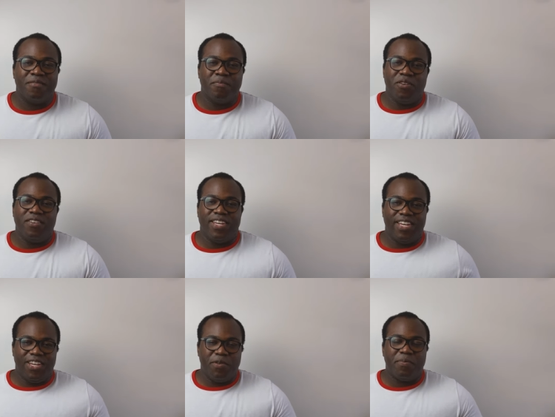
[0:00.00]
but
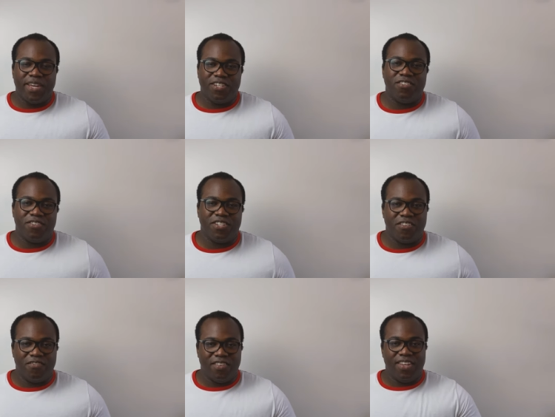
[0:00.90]
it'll be a better choice
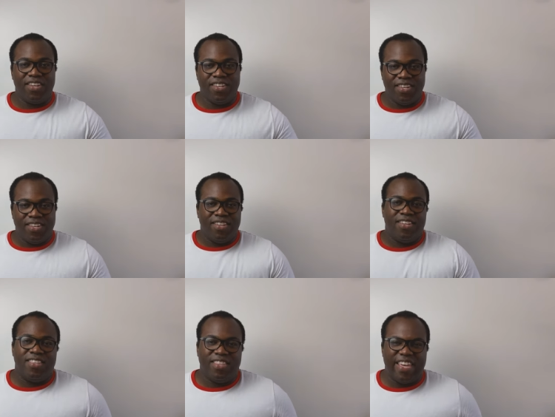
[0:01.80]
over
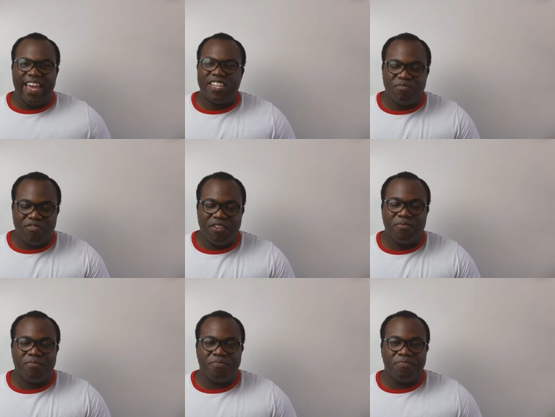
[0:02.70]
the Airs Pro.
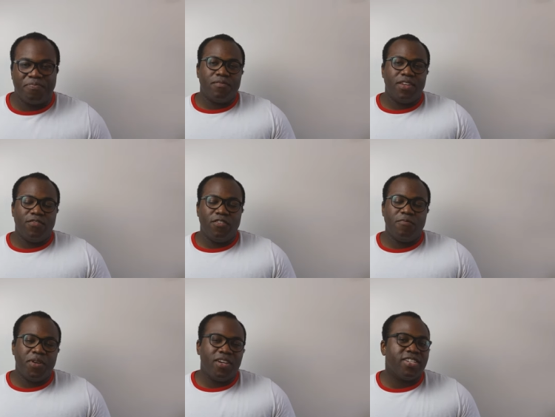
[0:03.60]
If
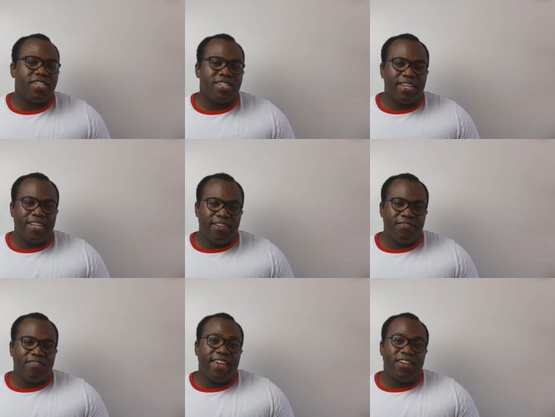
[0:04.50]
you've purchased any
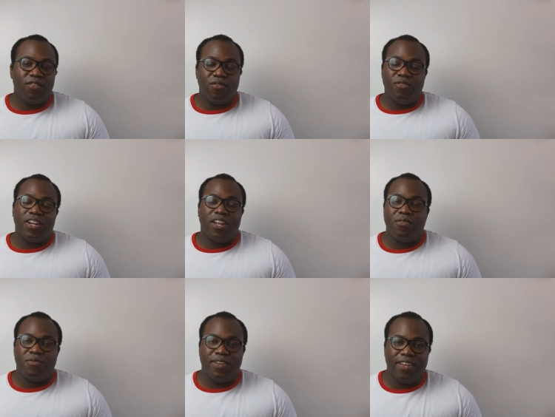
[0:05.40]
fake or
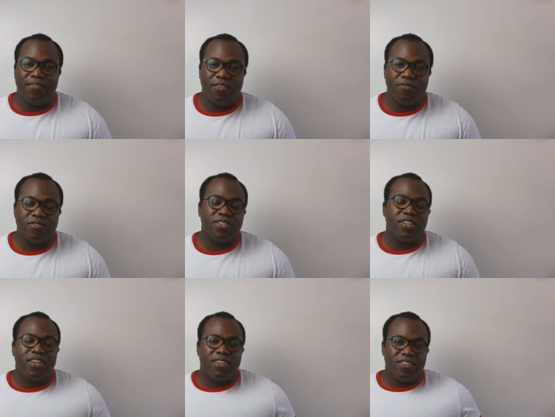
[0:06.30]
clone earphones,
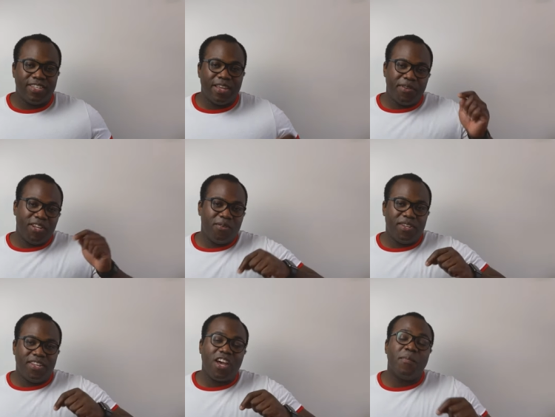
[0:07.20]
just let me know
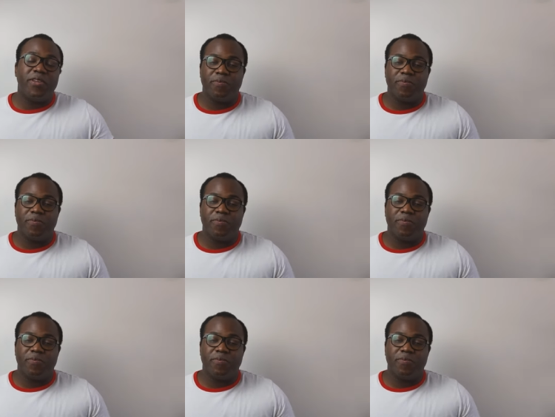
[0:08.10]
in the comments